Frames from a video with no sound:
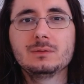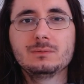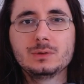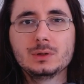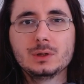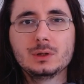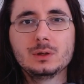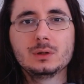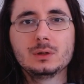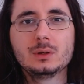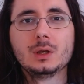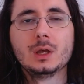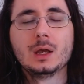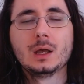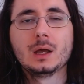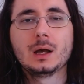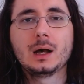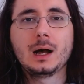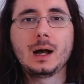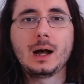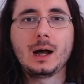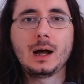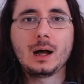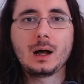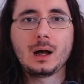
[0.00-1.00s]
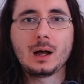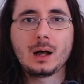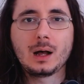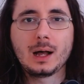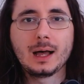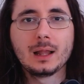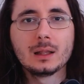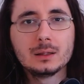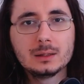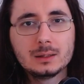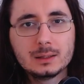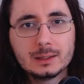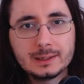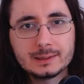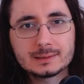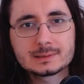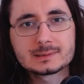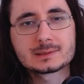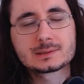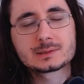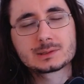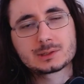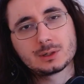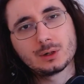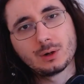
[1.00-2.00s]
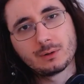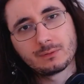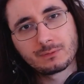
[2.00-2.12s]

give you uh, a list